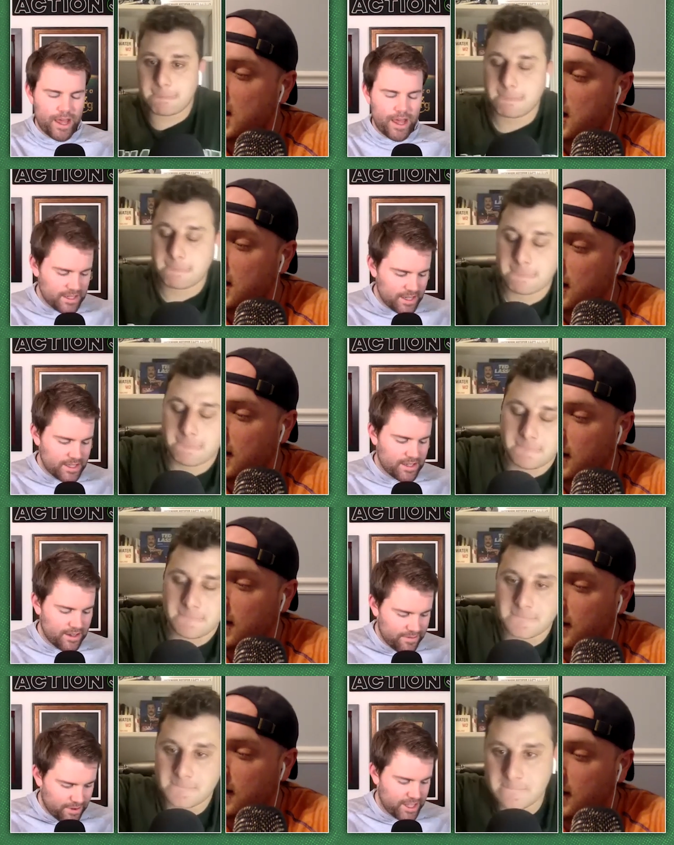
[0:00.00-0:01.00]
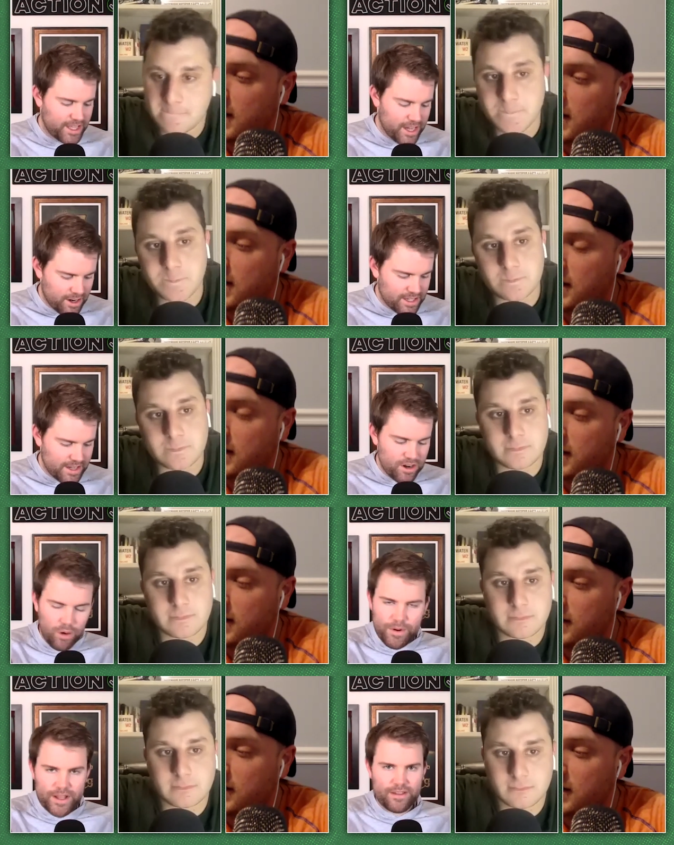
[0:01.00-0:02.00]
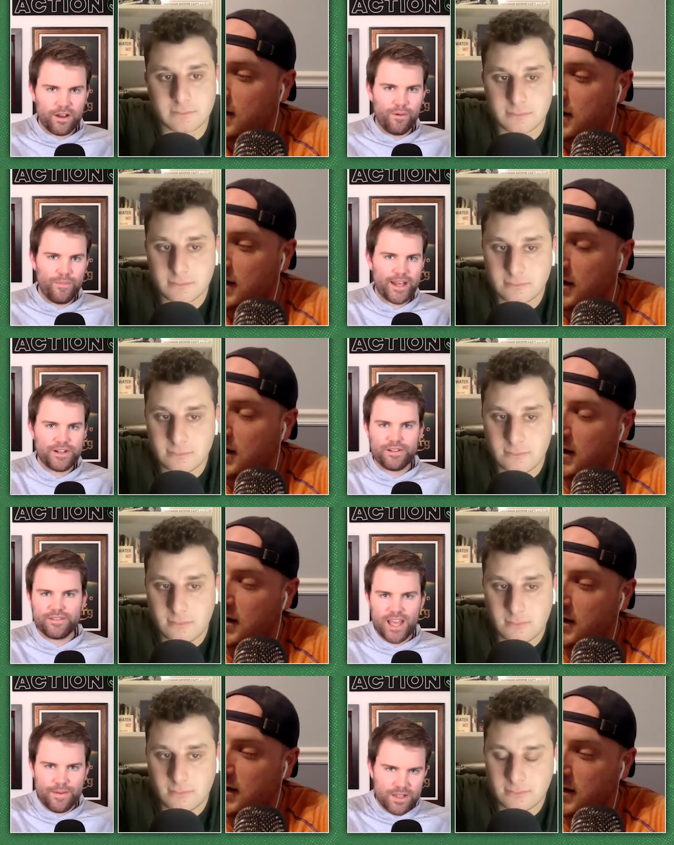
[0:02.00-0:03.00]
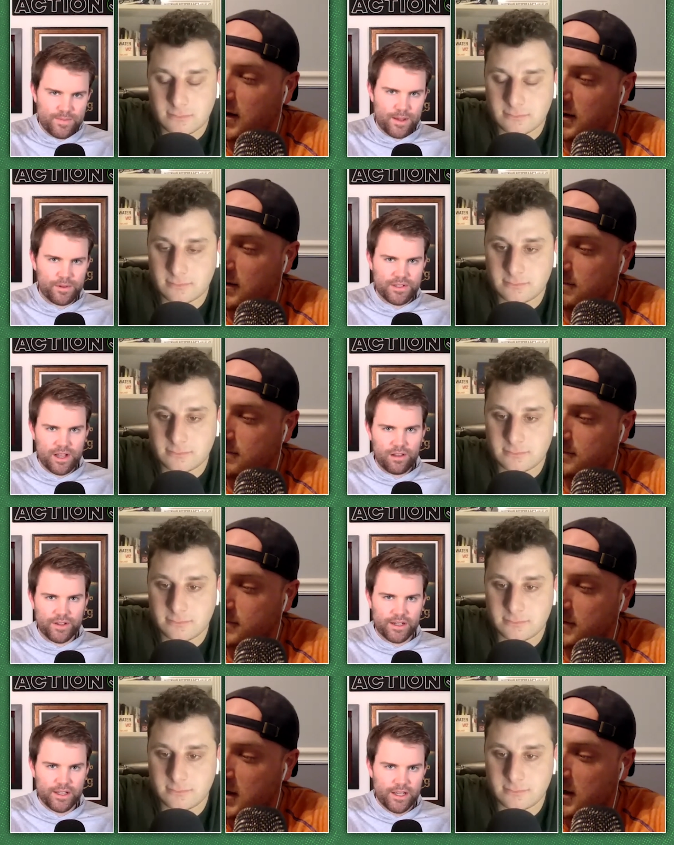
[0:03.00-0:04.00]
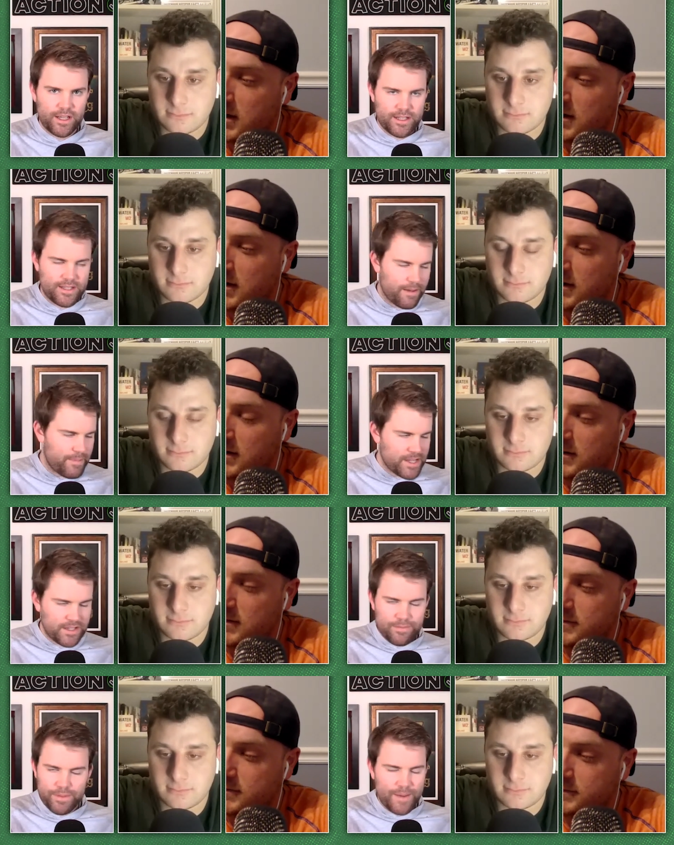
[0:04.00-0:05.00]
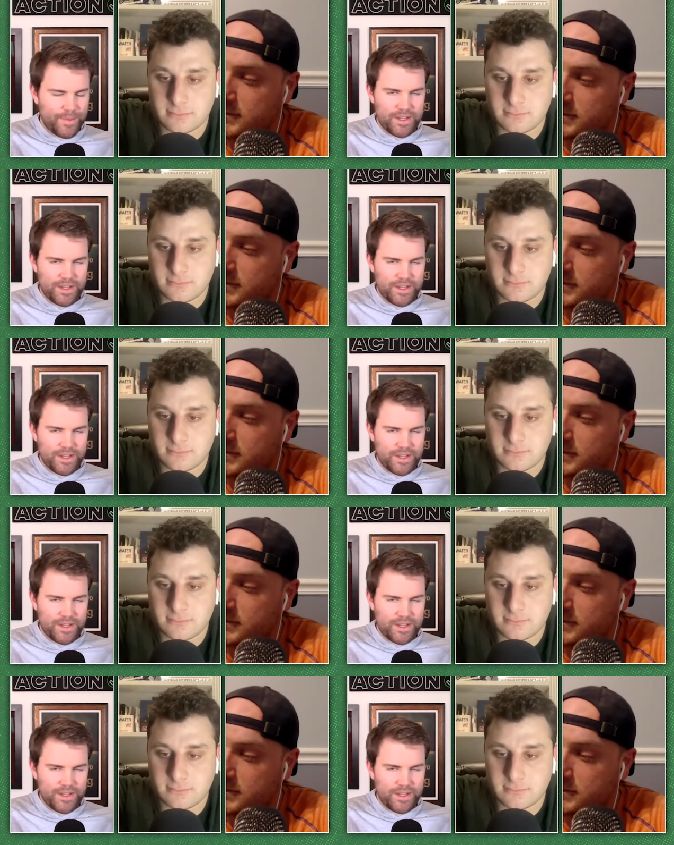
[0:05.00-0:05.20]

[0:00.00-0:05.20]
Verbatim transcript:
Speaker 1: existed for years, and nobody, no manager that's came in has been able to solve it. It's that Messi and Mbappe